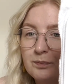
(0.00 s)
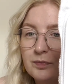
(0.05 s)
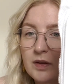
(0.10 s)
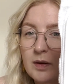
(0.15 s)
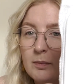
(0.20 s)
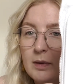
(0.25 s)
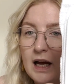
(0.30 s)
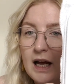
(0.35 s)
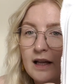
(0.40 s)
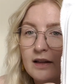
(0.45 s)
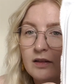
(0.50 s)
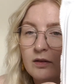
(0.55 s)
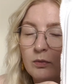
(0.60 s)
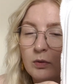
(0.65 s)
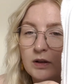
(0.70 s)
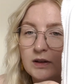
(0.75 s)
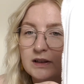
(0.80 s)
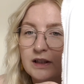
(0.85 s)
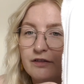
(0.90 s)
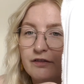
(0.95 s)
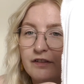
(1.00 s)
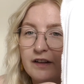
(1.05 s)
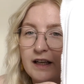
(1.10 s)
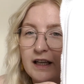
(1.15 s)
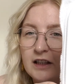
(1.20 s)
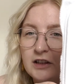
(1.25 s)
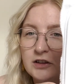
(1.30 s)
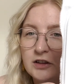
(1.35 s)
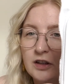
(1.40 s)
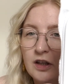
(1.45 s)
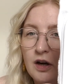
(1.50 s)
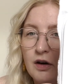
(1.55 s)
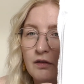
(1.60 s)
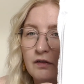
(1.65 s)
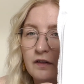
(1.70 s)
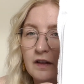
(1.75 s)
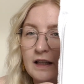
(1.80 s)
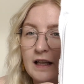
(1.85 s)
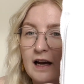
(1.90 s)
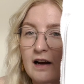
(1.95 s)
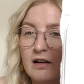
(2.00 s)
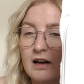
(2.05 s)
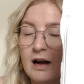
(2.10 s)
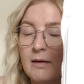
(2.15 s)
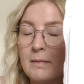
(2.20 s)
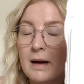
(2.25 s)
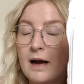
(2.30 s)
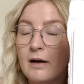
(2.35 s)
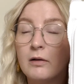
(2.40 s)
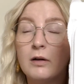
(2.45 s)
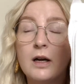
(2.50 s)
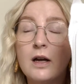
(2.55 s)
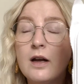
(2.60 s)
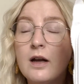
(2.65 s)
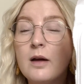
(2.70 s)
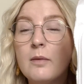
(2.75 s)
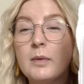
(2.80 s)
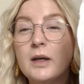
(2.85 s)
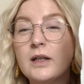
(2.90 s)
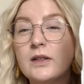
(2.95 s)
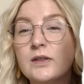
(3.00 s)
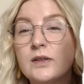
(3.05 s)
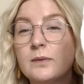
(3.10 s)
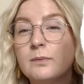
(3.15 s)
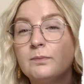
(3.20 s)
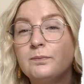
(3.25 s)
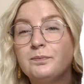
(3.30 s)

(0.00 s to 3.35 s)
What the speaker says: bath once I've finished, and hopefully that'll come out, because